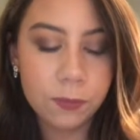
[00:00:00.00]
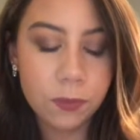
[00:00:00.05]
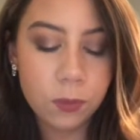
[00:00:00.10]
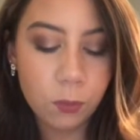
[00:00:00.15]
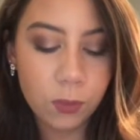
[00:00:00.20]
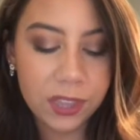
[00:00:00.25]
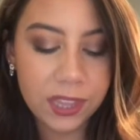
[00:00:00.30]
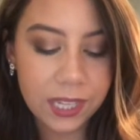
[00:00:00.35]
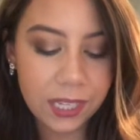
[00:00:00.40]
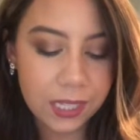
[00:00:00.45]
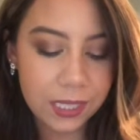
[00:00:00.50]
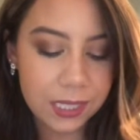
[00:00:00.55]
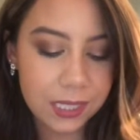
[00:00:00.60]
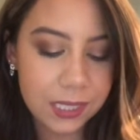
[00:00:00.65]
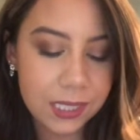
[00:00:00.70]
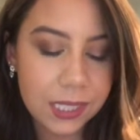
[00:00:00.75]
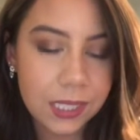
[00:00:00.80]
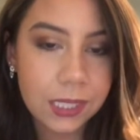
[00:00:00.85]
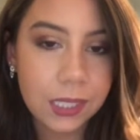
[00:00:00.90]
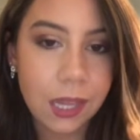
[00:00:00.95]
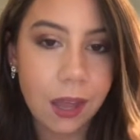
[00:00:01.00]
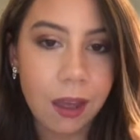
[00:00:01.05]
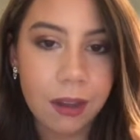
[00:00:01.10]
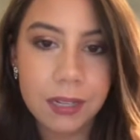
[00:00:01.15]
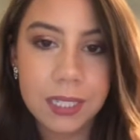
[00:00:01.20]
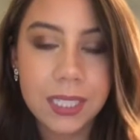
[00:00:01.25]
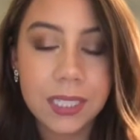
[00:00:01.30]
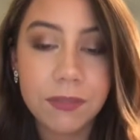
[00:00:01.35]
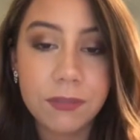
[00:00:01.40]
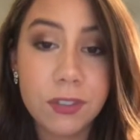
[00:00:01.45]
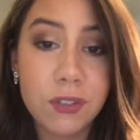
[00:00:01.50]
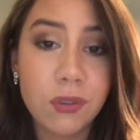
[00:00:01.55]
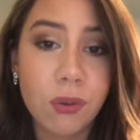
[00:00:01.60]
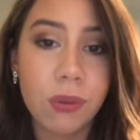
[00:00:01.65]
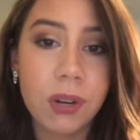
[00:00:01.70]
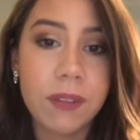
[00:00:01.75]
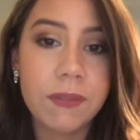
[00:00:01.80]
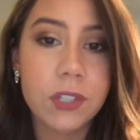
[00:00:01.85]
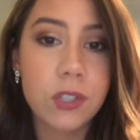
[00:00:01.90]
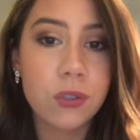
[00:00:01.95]
one thing I see a lot is if you
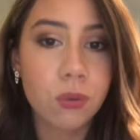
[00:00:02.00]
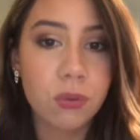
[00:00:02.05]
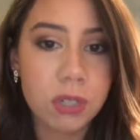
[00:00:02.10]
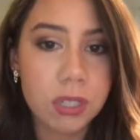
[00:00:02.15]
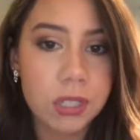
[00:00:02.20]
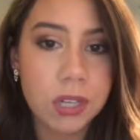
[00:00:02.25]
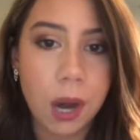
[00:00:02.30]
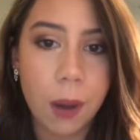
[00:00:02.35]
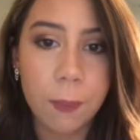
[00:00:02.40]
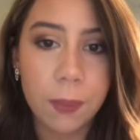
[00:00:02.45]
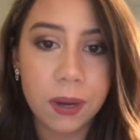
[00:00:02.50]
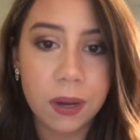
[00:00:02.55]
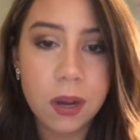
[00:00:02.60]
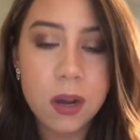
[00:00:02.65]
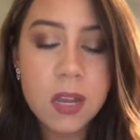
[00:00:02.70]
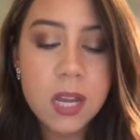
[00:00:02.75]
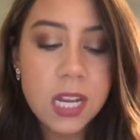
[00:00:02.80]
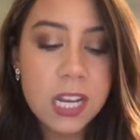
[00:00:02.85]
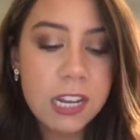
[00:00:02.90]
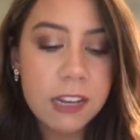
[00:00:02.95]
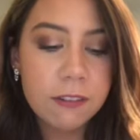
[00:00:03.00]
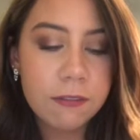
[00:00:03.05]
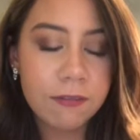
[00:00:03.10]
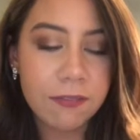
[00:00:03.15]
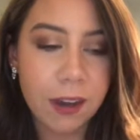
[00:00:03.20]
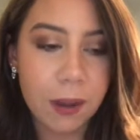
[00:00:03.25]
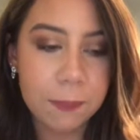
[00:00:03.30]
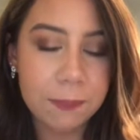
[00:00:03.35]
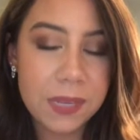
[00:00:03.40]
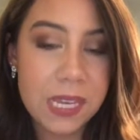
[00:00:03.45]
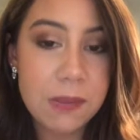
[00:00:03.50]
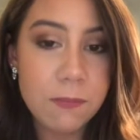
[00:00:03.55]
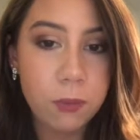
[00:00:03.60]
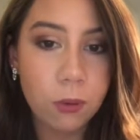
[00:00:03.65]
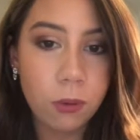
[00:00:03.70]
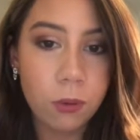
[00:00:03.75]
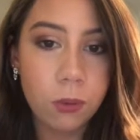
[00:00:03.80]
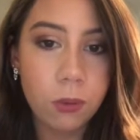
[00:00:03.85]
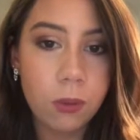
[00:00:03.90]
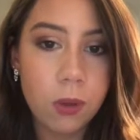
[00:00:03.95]
don't have a door stopper, from
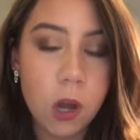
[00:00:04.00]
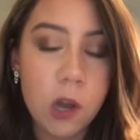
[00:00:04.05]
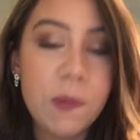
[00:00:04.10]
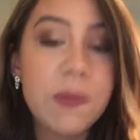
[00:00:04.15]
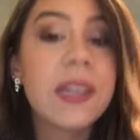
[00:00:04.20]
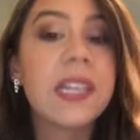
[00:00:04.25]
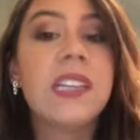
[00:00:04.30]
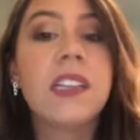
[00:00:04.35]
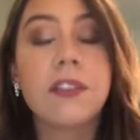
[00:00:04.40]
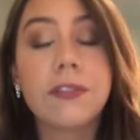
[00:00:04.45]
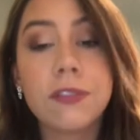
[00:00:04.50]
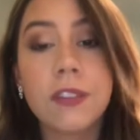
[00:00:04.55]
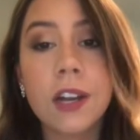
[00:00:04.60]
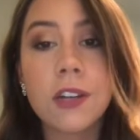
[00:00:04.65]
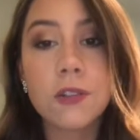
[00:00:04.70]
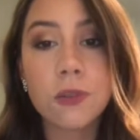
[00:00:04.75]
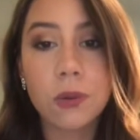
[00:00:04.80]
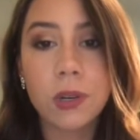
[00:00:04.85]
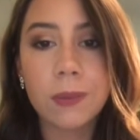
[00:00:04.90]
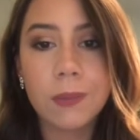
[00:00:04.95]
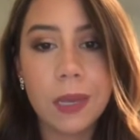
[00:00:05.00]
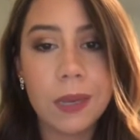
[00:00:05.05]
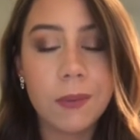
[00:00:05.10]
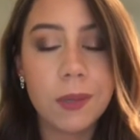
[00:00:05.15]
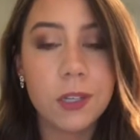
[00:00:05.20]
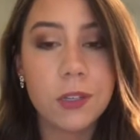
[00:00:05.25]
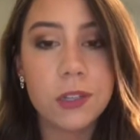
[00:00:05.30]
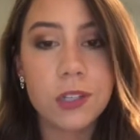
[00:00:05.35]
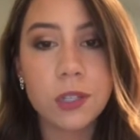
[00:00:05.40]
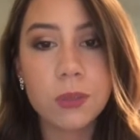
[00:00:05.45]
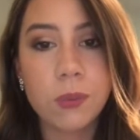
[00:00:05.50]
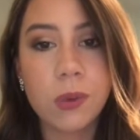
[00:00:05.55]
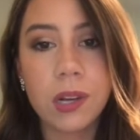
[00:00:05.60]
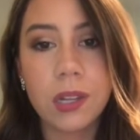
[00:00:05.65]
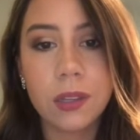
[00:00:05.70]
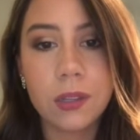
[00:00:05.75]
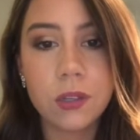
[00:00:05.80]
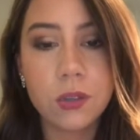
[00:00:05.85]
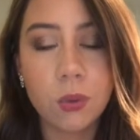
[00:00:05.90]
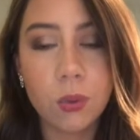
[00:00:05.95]
people opening the front door maybe, or just one
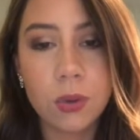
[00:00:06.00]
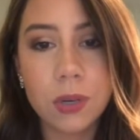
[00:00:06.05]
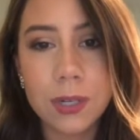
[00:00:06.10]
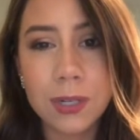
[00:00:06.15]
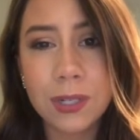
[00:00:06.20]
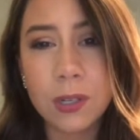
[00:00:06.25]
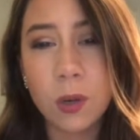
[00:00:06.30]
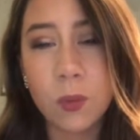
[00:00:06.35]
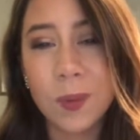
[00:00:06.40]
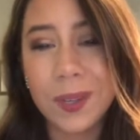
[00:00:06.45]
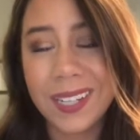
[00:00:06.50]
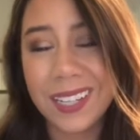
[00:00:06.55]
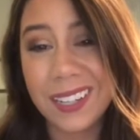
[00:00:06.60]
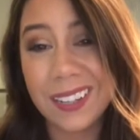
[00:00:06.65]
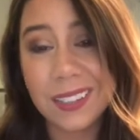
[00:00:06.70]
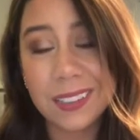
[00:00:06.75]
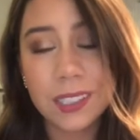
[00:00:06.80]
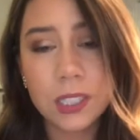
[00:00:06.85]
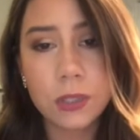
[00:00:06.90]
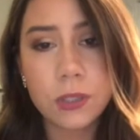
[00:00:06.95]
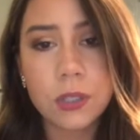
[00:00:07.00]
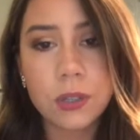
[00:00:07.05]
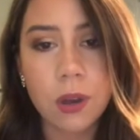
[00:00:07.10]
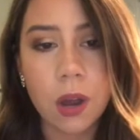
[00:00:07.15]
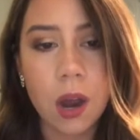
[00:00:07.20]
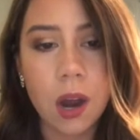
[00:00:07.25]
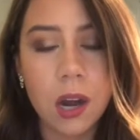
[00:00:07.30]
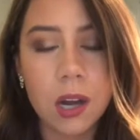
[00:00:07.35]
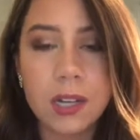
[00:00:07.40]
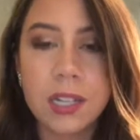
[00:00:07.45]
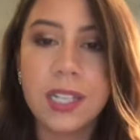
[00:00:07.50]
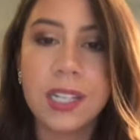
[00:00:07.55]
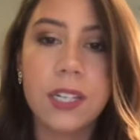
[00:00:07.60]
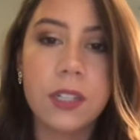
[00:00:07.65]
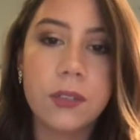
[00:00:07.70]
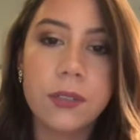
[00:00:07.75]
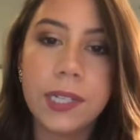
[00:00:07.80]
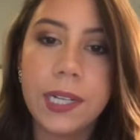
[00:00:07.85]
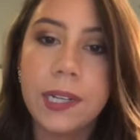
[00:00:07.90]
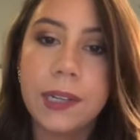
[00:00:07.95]
of the doors, opening it a little too hard and it
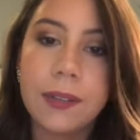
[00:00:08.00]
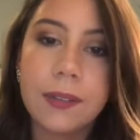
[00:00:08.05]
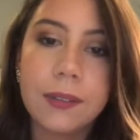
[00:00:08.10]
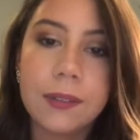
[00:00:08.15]
creating a